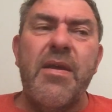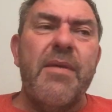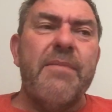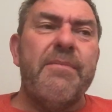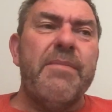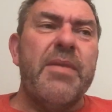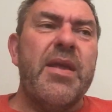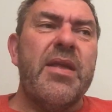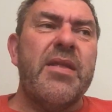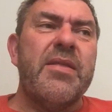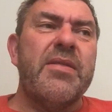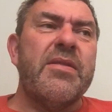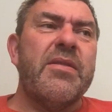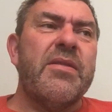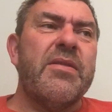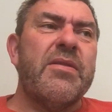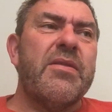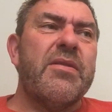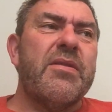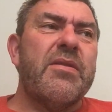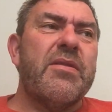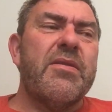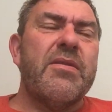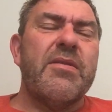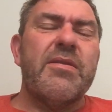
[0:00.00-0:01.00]
Meeting
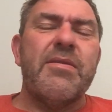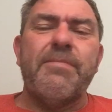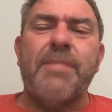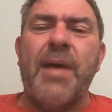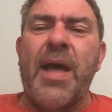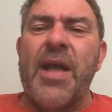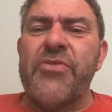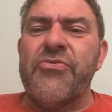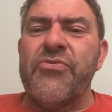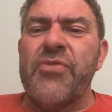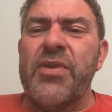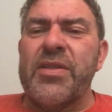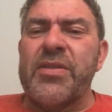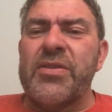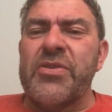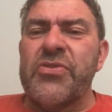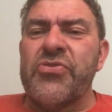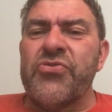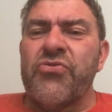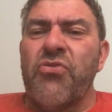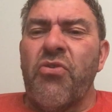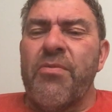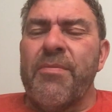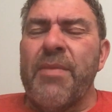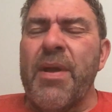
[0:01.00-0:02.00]
Patrick, the
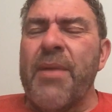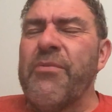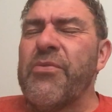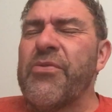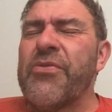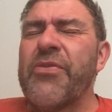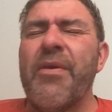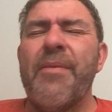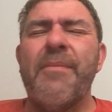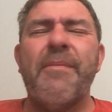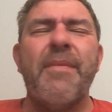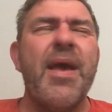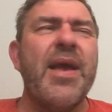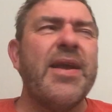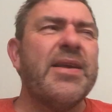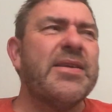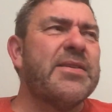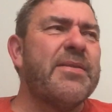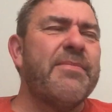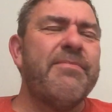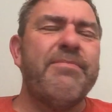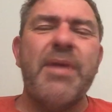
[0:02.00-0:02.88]
strong man, was amazing.